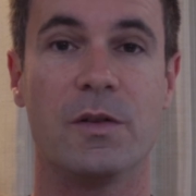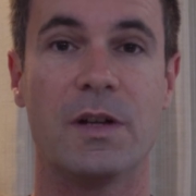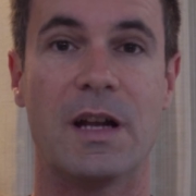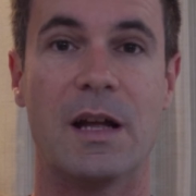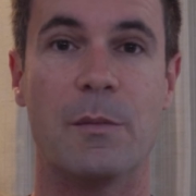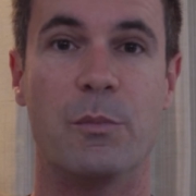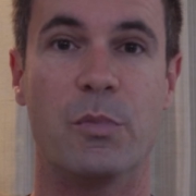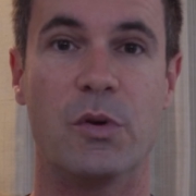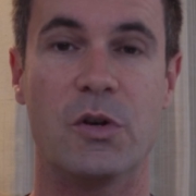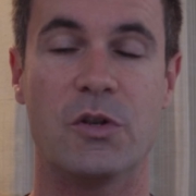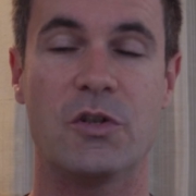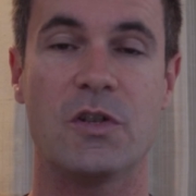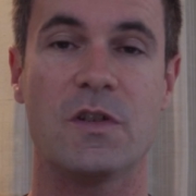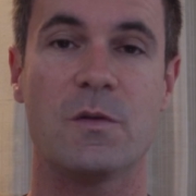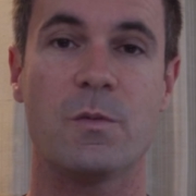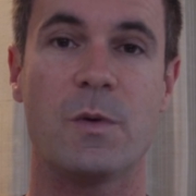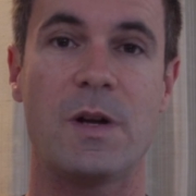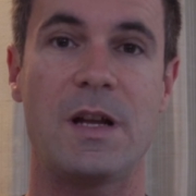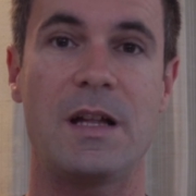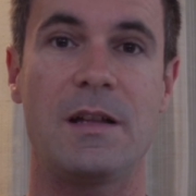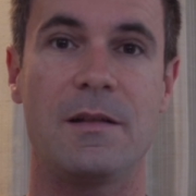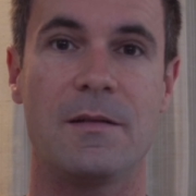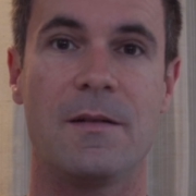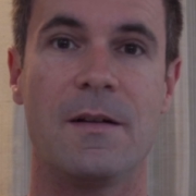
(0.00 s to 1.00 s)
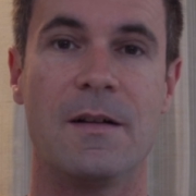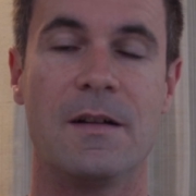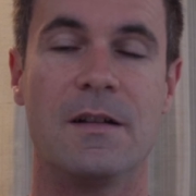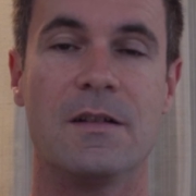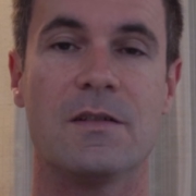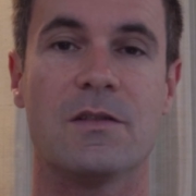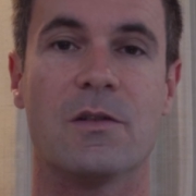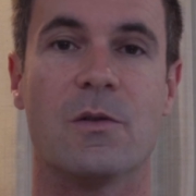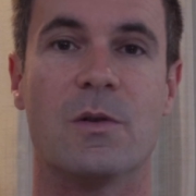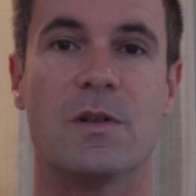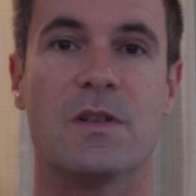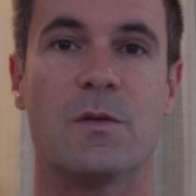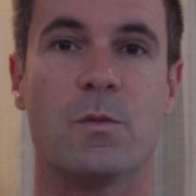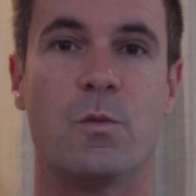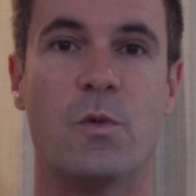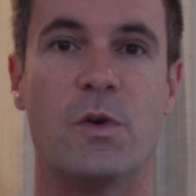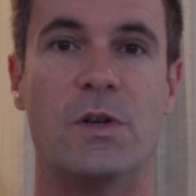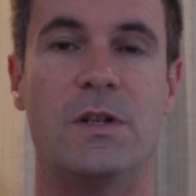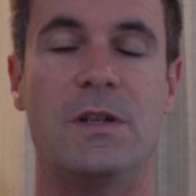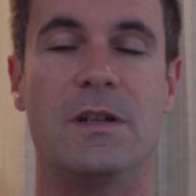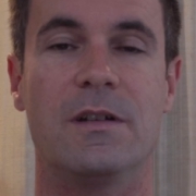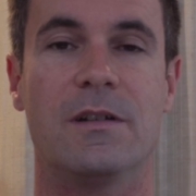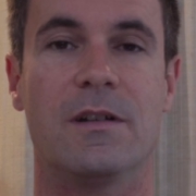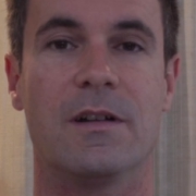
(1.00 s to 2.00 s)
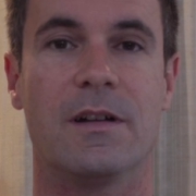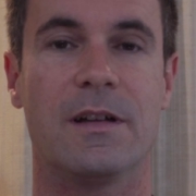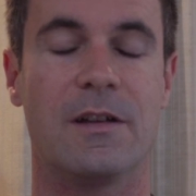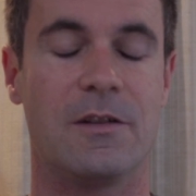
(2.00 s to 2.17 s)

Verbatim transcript: that I purchased with it. So it wouldn't